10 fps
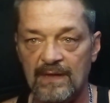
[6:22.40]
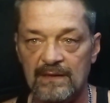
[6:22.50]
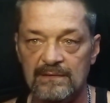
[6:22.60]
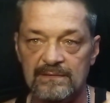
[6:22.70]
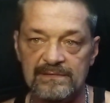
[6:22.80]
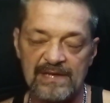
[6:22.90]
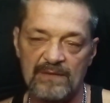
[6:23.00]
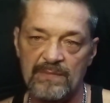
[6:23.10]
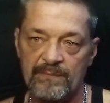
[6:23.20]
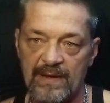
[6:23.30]
that
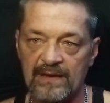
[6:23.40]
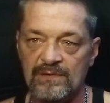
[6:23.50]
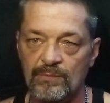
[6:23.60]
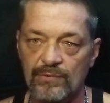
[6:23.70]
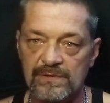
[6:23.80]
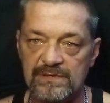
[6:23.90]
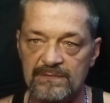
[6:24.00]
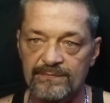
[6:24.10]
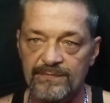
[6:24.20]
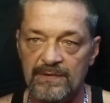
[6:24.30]
take me back to
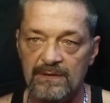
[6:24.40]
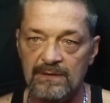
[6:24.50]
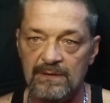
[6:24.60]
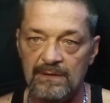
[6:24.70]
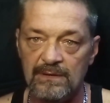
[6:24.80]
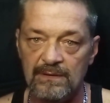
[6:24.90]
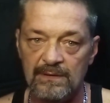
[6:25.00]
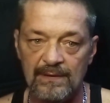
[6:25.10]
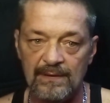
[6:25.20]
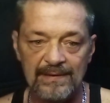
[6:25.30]
prison.
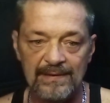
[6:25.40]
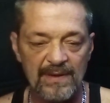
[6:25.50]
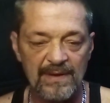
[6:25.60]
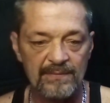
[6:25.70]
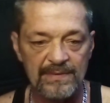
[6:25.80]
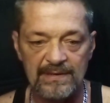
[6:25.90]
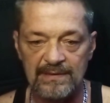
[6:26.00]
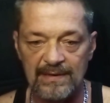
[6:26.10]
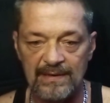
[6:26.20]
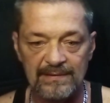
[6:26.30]
It may
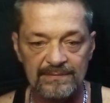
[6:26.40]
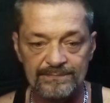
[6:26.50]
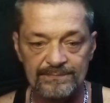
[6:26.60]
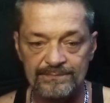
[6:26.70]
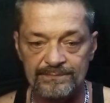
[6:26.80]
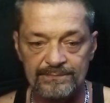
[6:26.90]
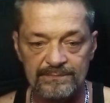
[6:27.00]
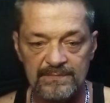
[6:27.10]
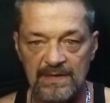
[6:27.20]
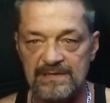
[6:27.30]
be uh,
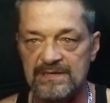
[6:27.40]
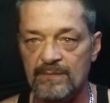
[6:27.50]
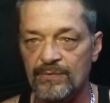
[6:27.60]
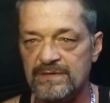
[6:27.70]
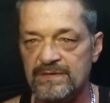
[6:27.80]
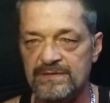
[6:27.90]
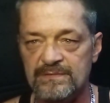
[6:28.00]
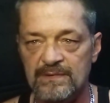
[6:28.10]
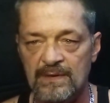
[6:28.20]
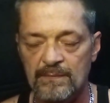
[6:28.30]
as simple
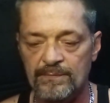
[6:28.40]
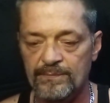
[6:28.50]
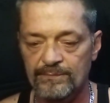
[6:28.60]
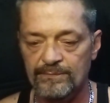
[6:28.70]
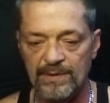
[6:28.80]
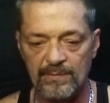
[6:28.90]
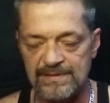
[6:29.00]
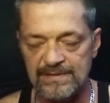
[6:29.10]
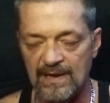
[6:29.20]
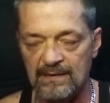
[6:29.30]
as
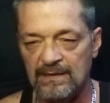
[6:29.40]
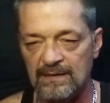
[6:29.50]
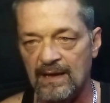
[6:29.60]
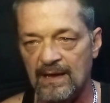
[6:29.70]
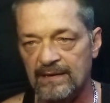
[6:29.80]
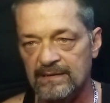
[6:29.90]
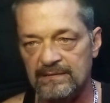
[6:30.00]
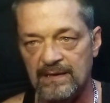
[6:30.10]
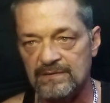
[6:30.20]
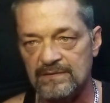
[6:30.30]
people standing in
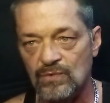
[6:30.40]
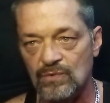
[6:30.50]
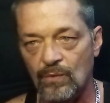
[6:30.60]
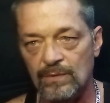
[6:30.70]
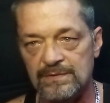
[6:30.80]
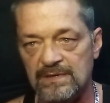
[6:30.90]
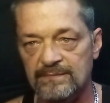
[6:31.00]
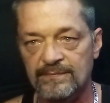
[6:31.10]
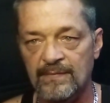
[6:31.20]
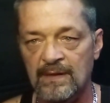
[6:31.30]
line at a store or
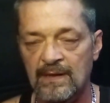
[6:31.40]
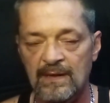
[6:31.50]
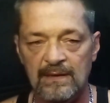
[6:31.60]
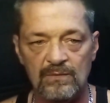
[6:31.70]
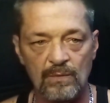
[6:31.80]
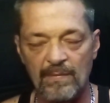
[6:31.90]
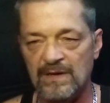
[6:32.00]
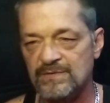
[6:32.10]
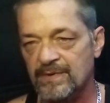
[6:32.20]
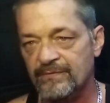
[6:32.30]
something. It
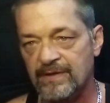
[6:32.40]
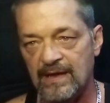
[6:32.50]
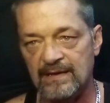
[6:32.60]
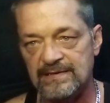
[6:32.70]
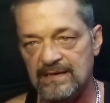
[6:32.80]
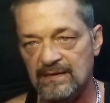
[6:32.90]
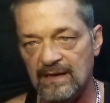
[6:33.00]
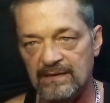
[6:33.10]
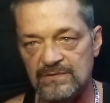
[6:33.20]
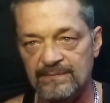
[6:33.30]
reminds me of a canteen
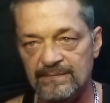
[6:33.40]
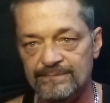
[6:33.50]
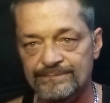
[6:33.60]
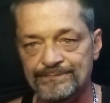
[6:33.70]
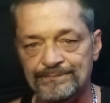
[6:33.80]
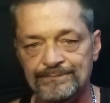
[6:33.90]
line or something.